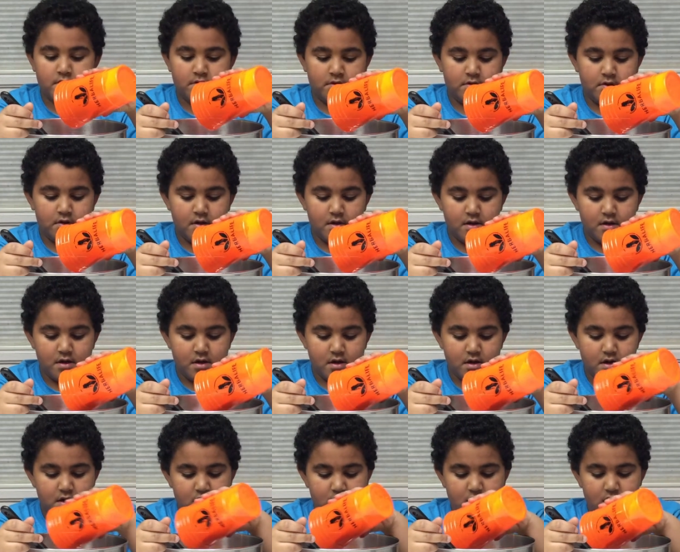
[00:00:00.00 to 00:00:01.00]

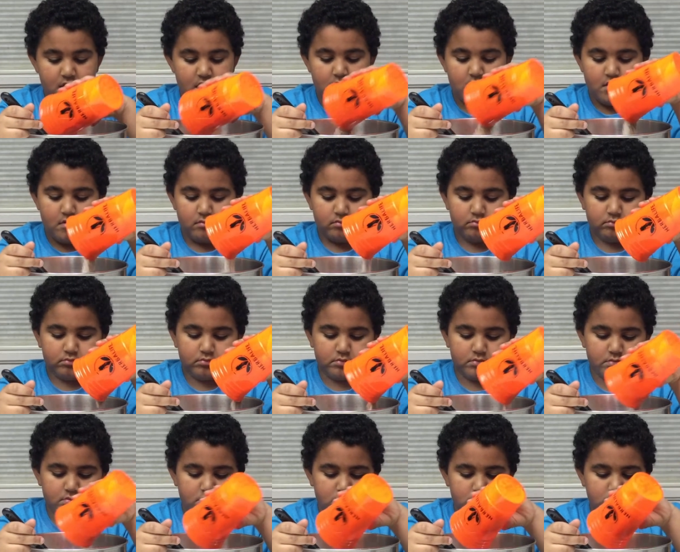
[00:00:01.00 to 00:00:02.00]

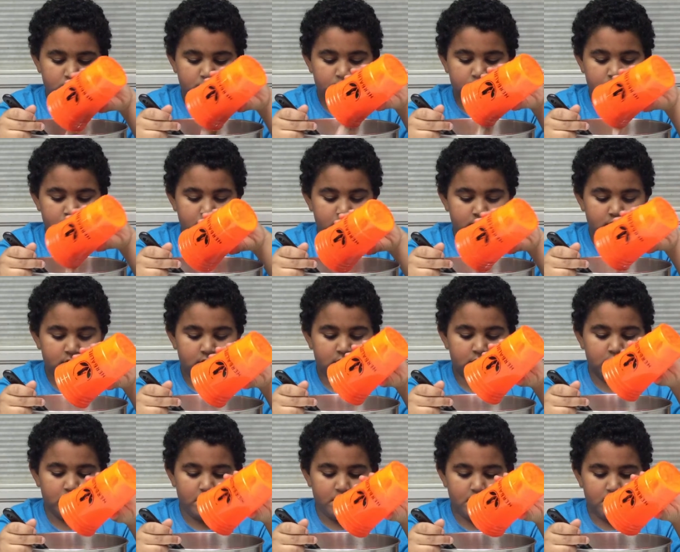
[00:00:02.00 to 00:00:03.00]

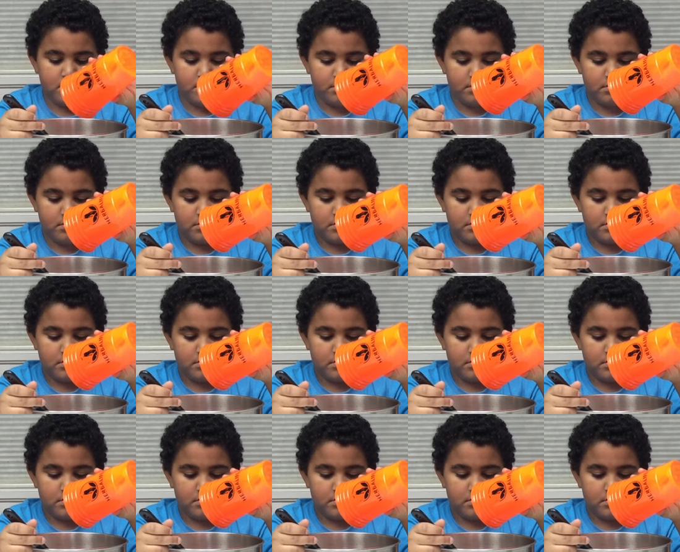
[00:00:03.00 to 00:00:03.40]
No one is speaking in this clip.